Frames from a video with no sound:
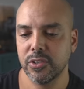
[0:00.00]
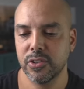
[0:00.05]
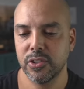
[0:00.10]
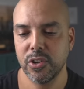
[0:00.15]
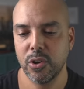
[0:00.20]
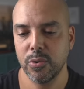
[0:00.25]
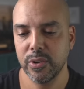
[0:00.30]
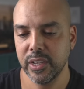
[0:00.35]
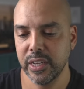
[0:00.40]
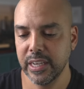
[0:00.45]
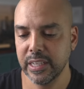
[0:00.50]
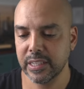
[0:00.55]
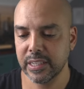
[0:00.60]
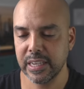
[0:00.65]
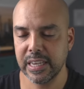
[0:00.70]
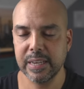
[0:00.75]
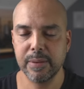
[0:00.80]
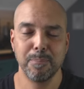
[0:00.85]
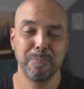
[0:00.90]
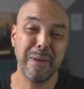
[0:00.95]
so it's
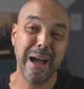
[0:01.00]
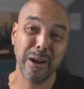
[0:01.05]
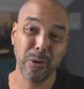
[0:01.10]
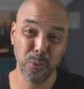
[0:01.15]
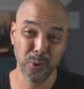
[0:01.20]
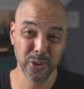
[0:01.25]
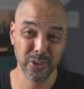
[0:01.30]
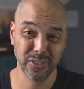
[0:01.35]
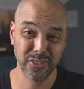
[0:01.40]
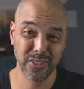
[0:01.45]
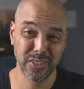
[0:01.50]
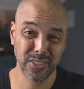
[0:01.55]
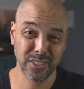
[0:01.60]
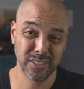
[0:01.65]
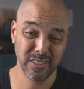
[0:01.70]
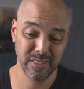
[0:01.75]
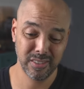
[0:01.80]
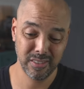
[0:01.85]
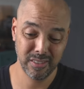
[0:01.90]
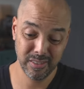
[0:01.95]

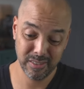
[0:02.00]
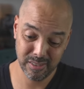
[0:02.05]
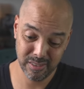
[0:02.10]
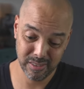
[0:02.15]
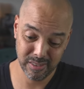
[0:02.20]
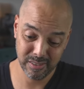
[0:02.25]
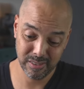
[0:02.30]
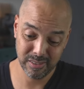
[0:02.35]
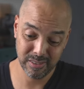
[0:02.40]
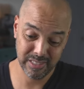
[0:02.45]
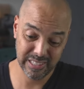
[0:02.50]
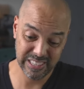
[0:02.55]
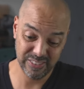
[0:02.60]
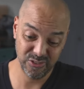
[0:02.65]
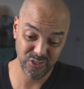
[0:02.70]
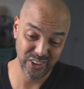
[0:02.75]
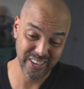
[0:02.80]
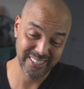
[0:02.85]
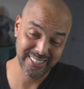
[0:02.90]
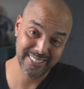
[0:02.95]
backwards.
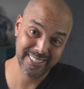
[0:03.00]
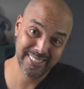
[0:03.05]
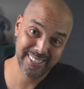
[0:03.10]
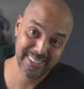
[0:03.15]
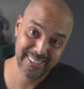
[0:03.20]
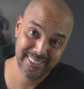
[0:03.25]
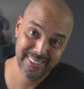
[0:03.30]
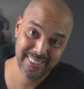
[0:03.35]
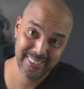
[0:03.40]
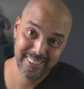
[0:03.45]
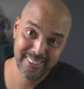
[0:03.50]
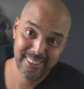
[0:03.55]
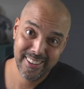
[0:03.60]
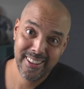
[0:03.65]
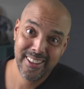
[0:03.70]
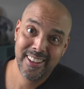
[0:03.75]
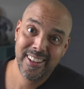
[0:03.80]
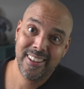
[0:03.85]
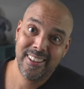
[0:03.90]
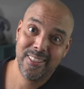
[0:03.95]
Different.
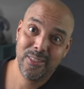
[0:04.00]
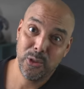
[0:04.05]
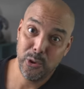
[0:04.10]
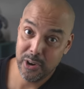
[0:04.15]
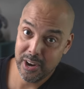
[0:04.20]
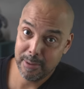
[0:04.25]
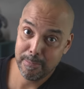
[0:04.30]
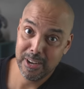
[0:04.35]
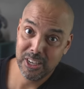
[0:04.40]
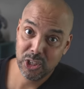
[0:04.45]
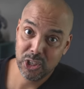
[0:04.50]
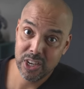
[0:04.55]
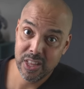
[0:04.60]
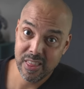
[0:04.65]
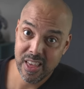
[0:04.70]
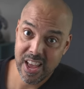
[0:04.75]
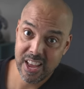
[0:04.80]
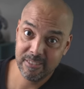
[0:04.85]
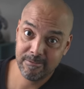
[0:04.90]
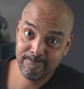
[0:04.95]
Thought I'd mention
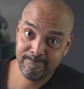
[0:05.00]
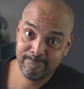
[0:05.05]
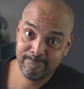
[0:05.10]
that.